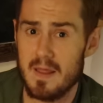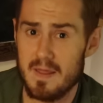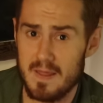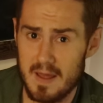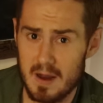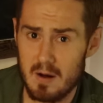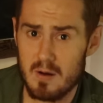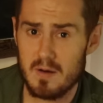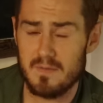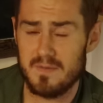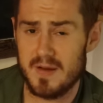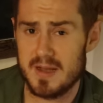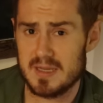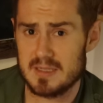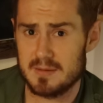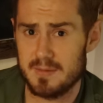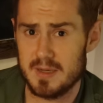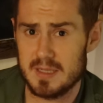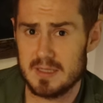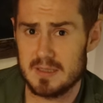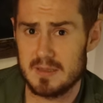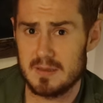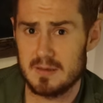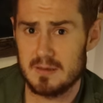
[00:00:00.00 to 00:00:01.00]
their
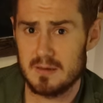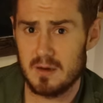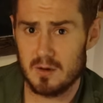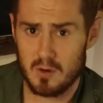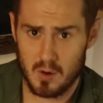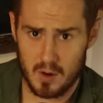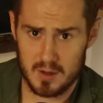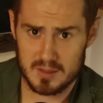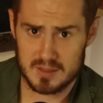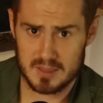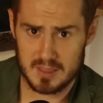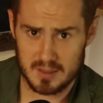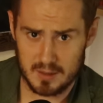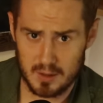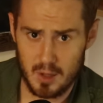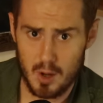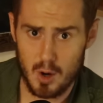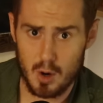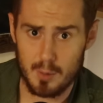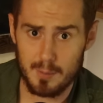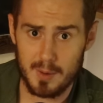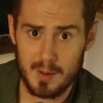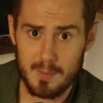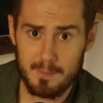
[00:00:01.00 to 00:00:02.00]
investments across the
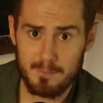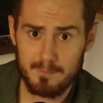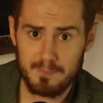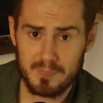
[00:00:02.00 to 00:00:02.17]
globe.